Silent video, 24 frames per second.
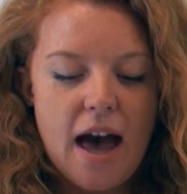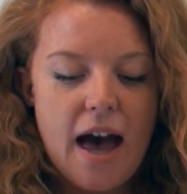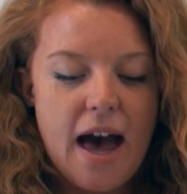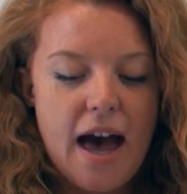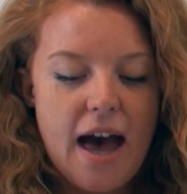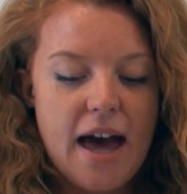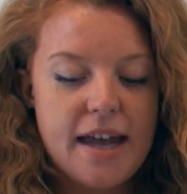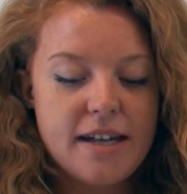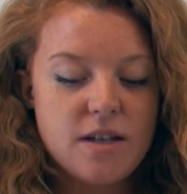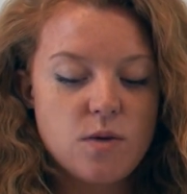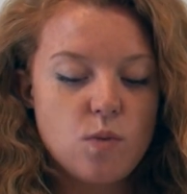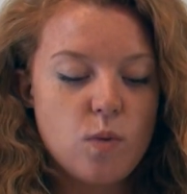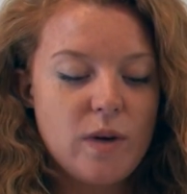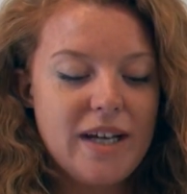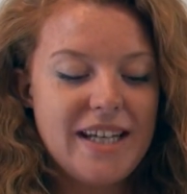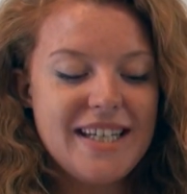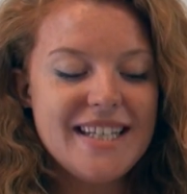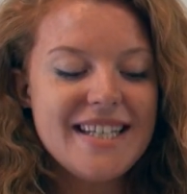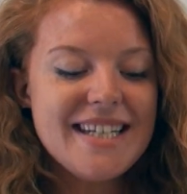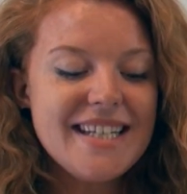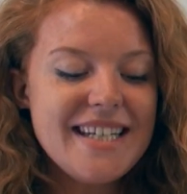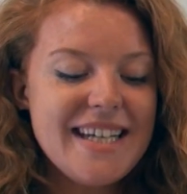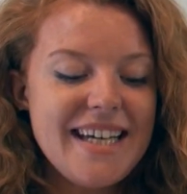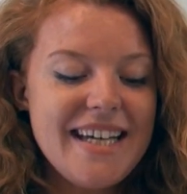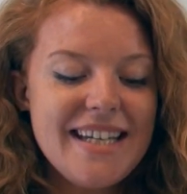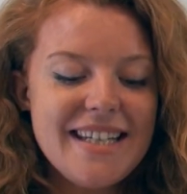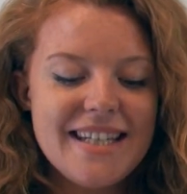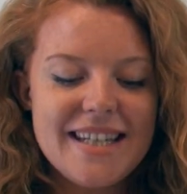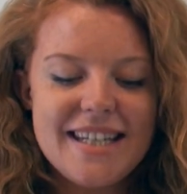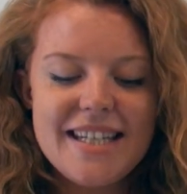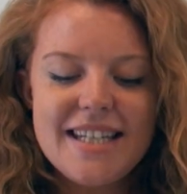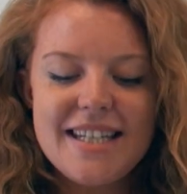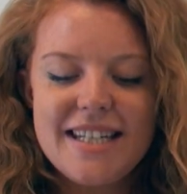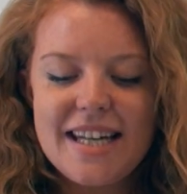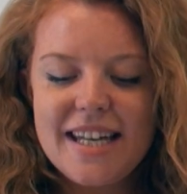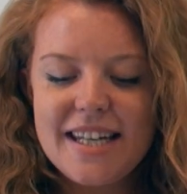and we seed
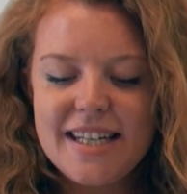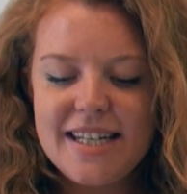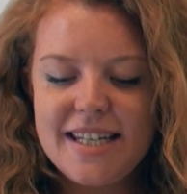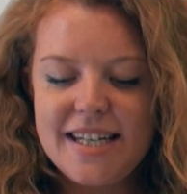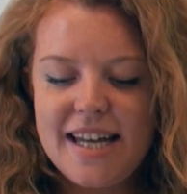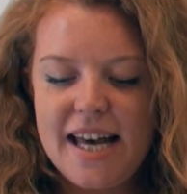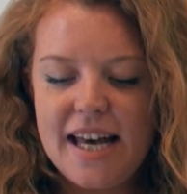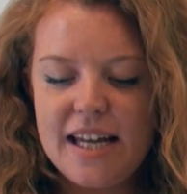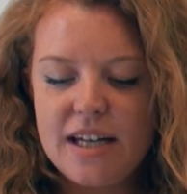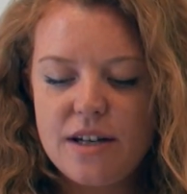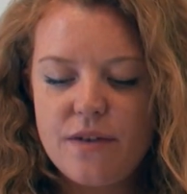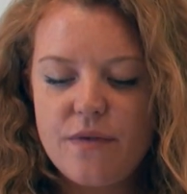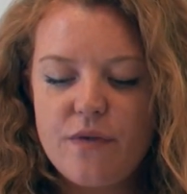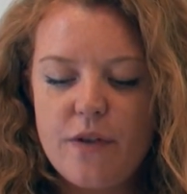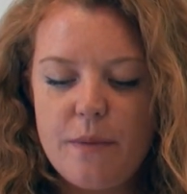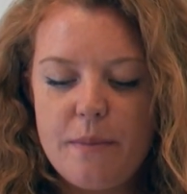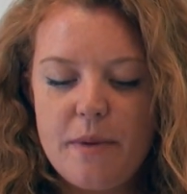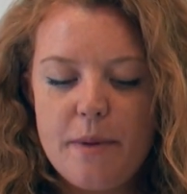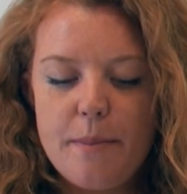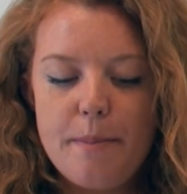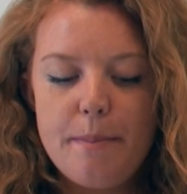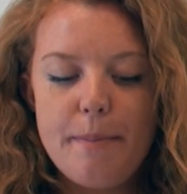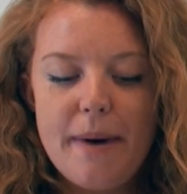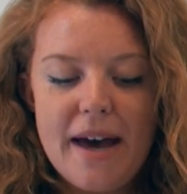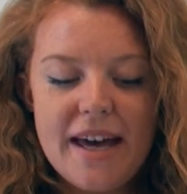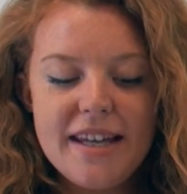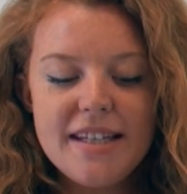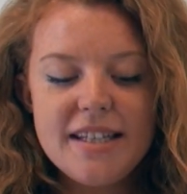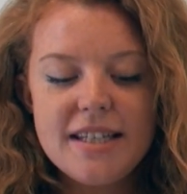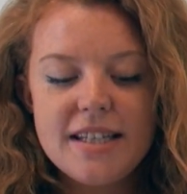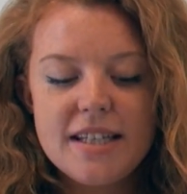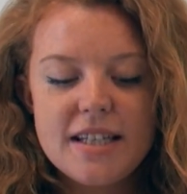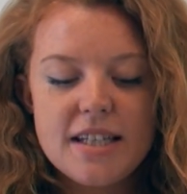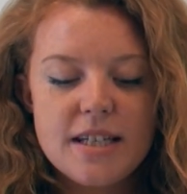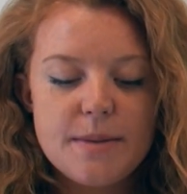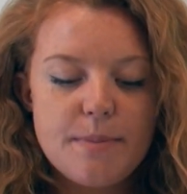the sunset from the
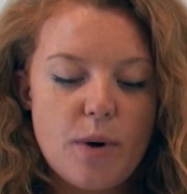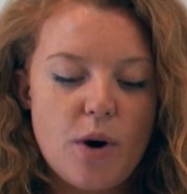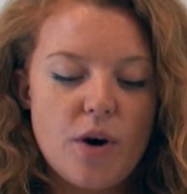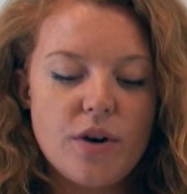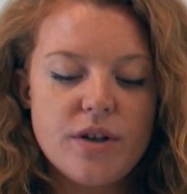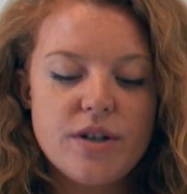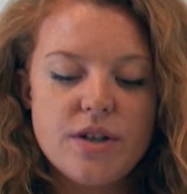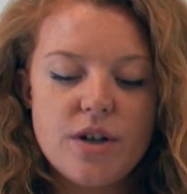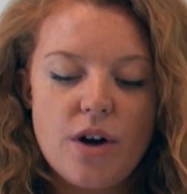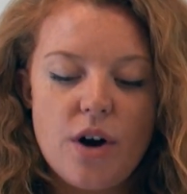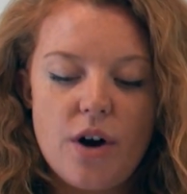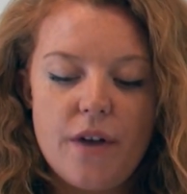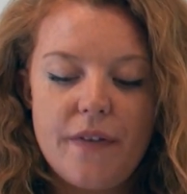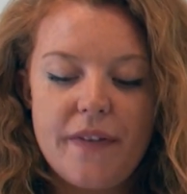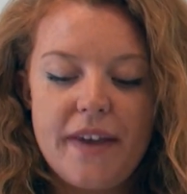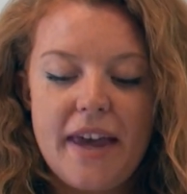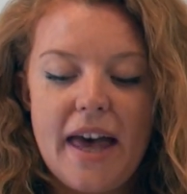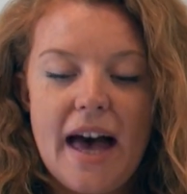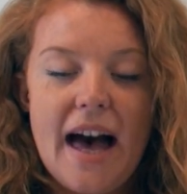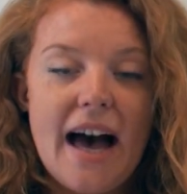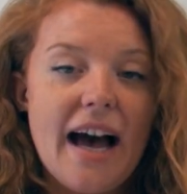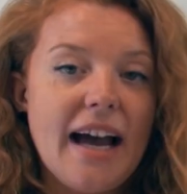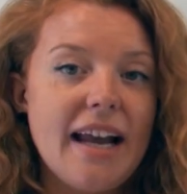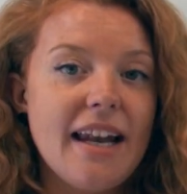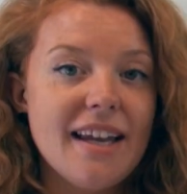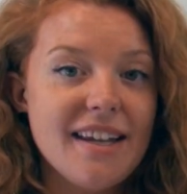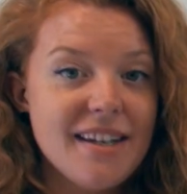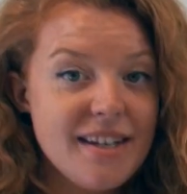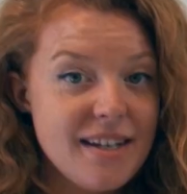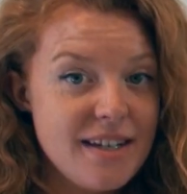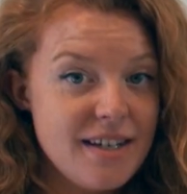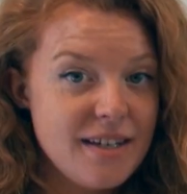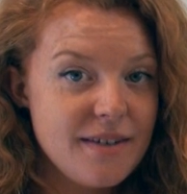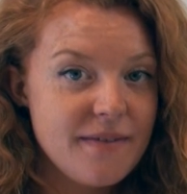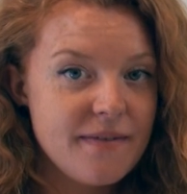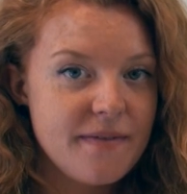best spot on the
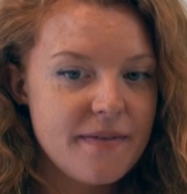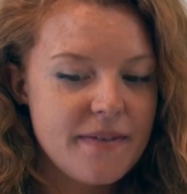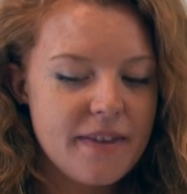island.